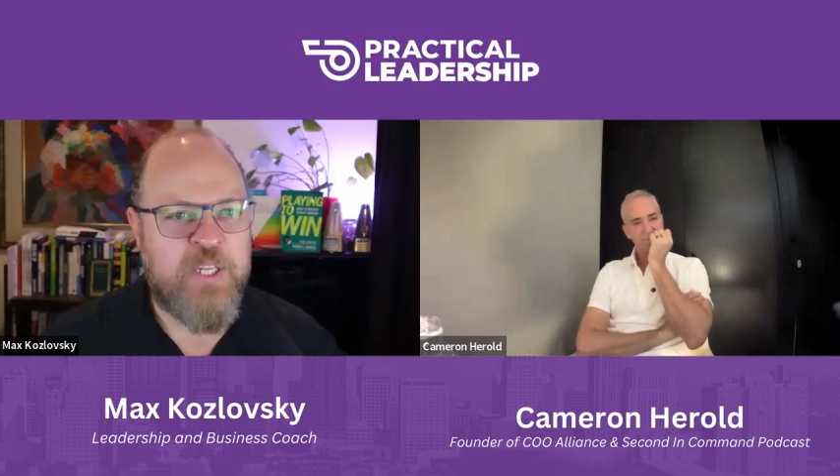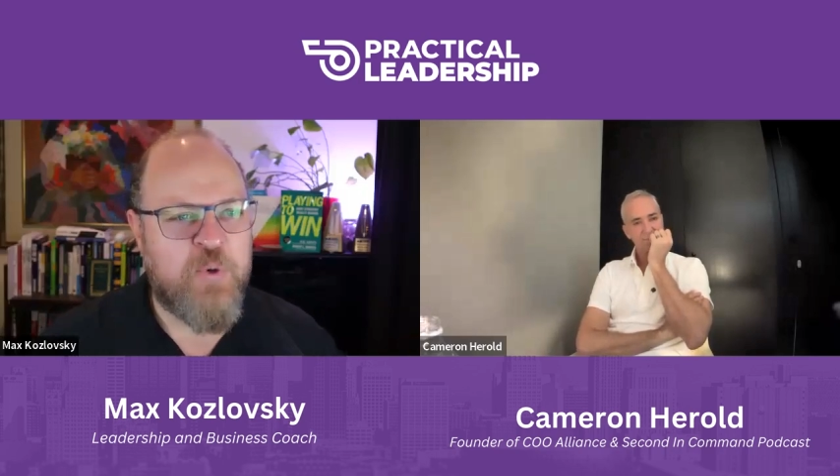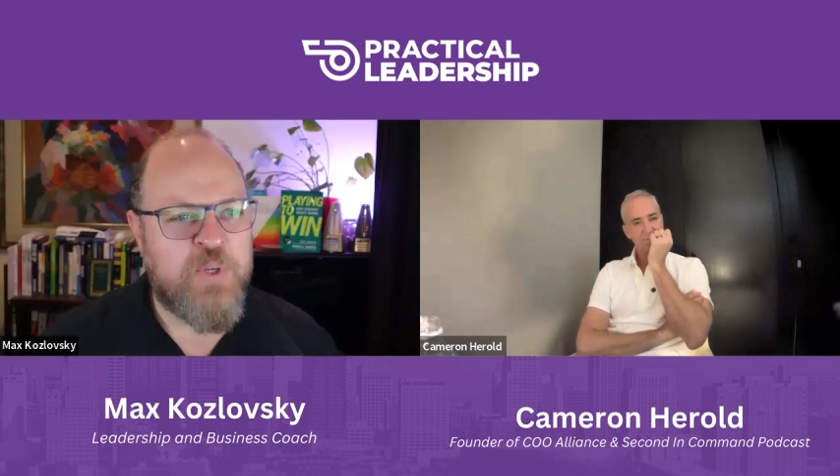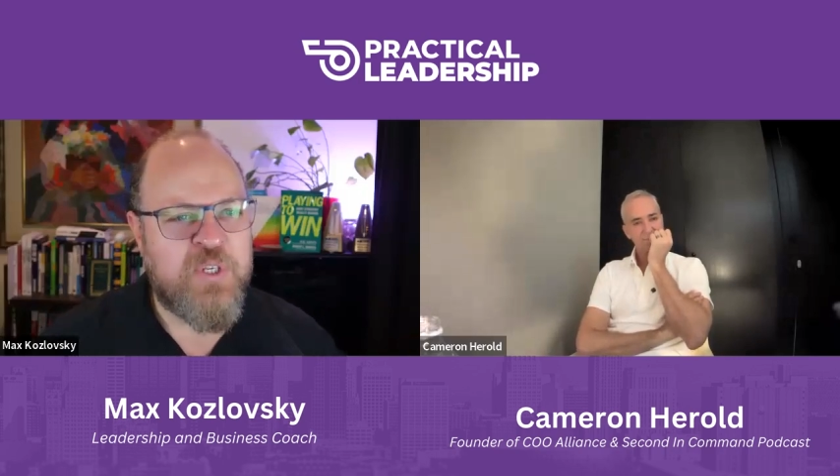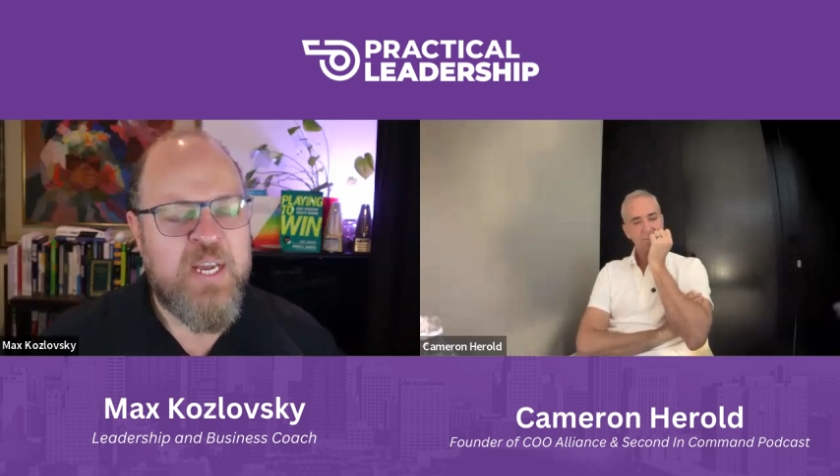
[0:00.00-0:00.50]
So
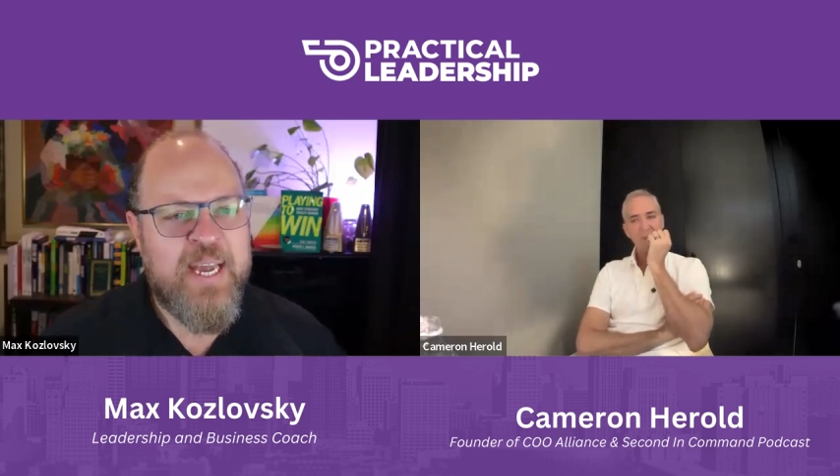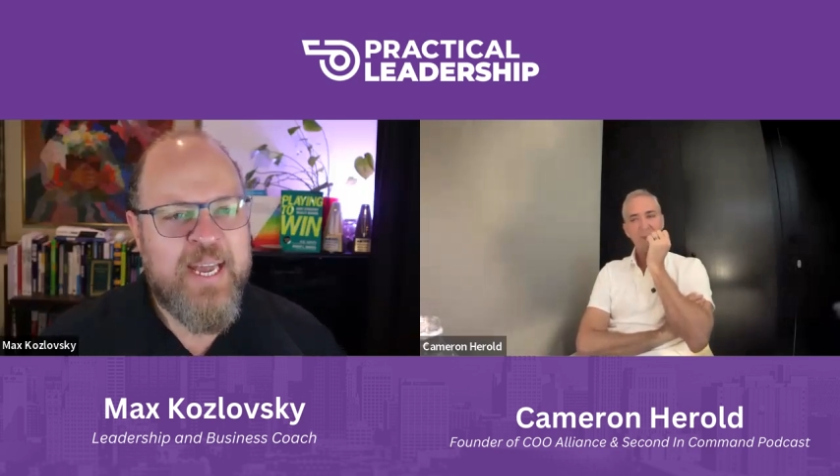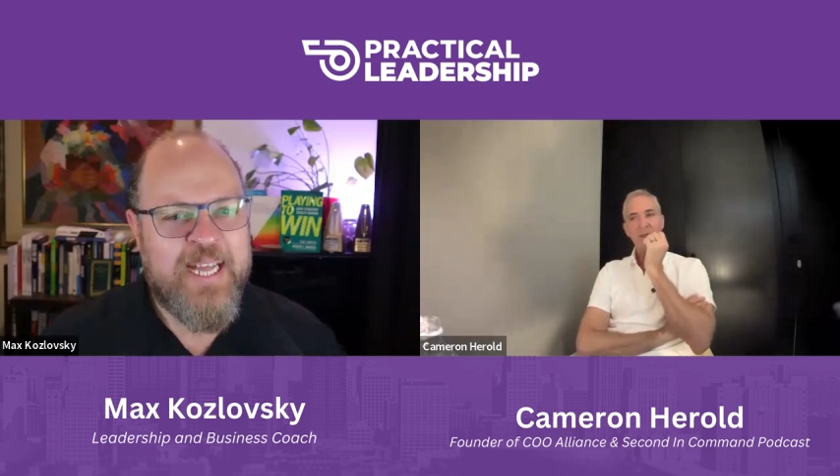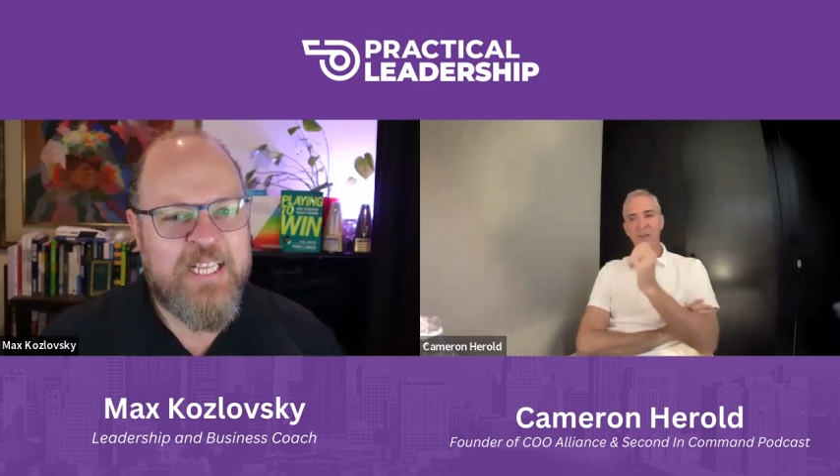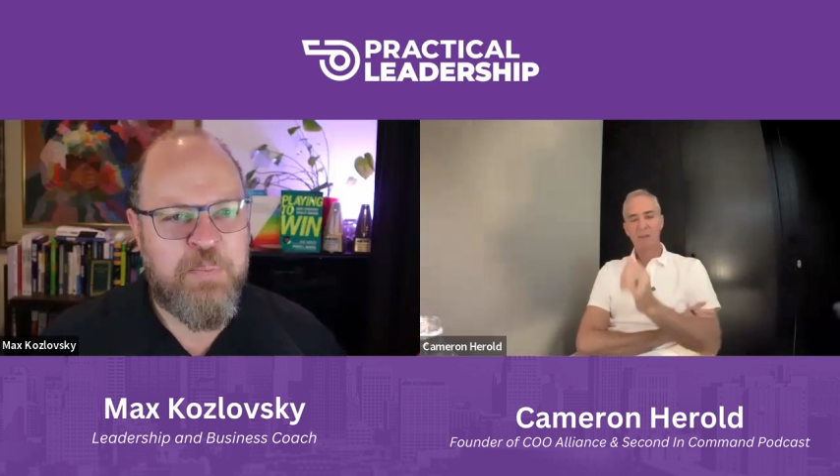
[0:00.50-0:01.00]

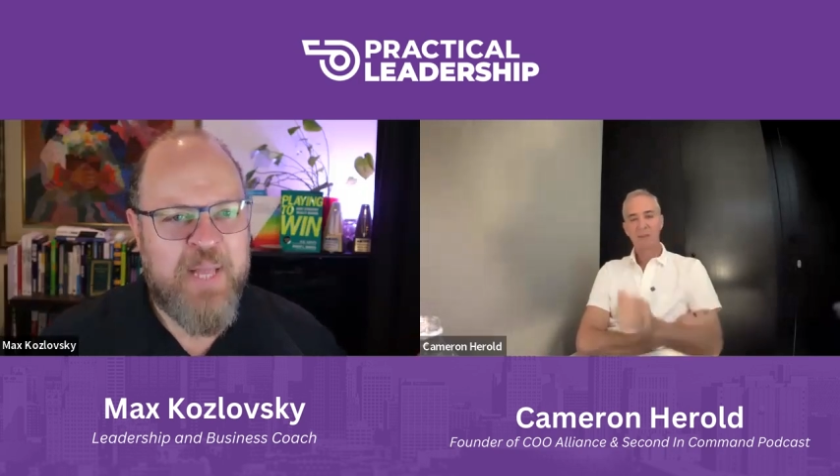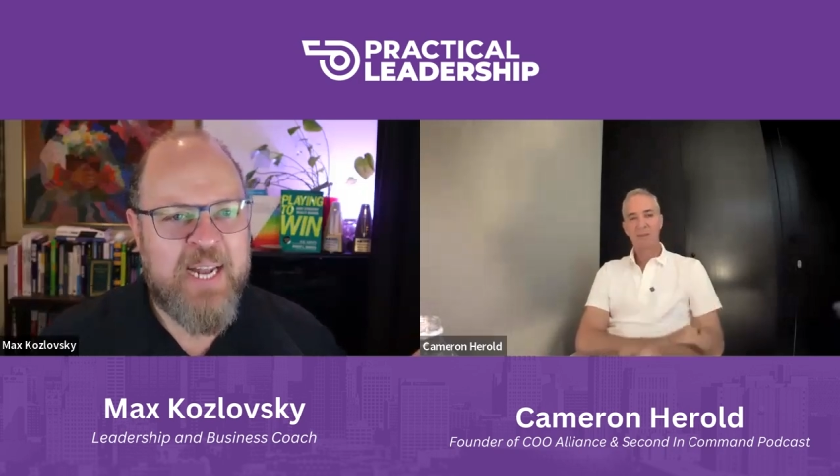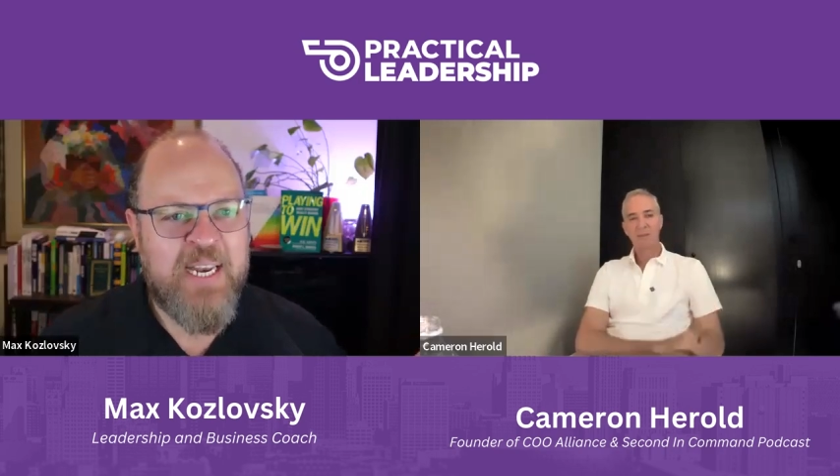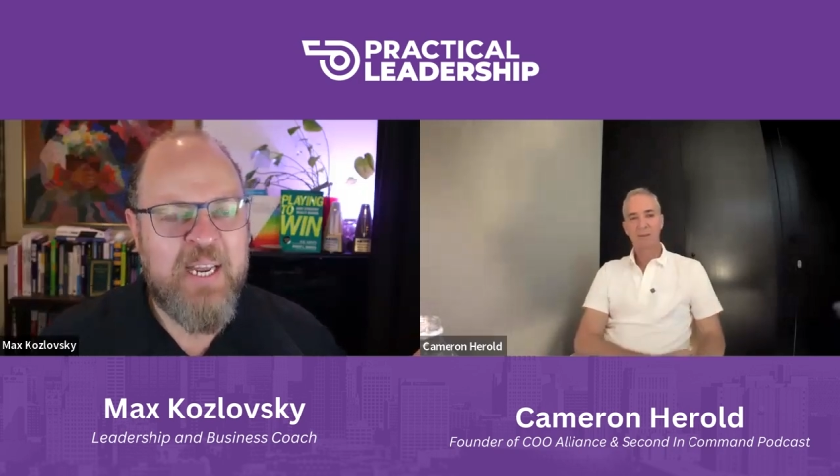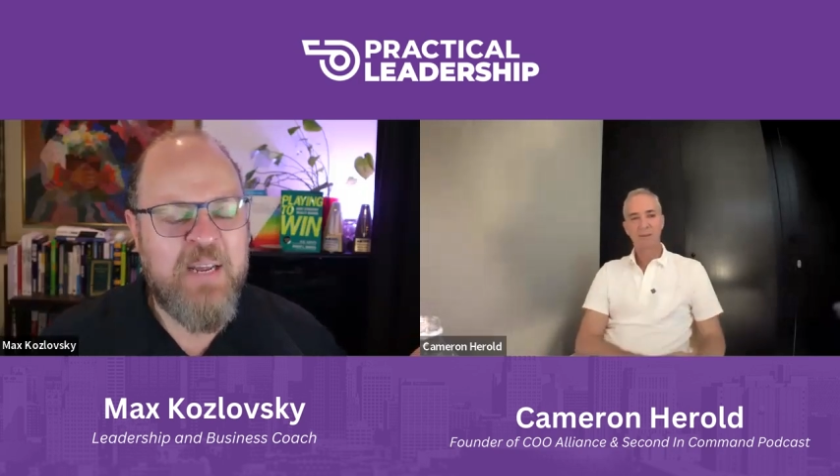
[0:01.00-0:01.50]
it's
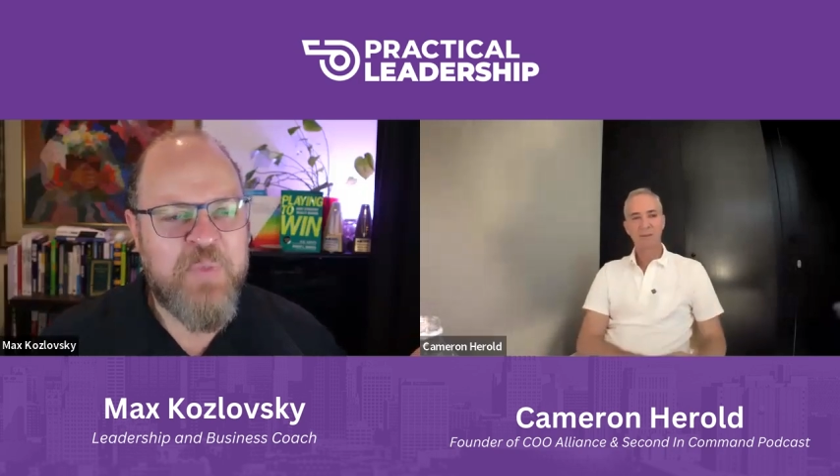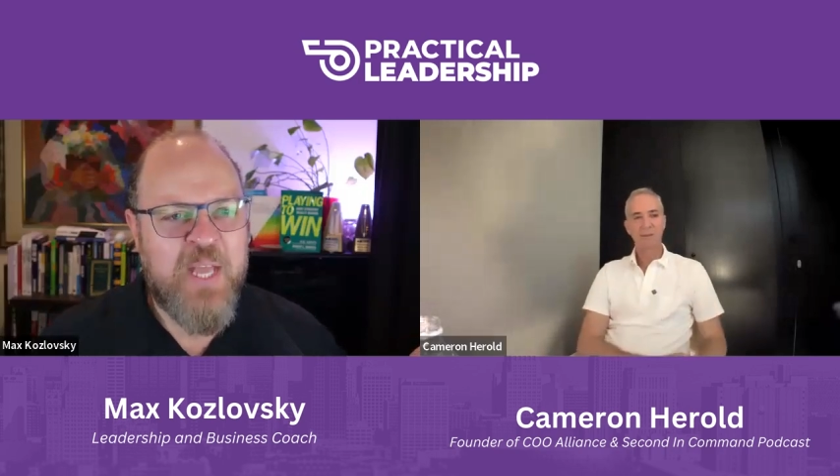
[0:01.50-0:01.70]
planning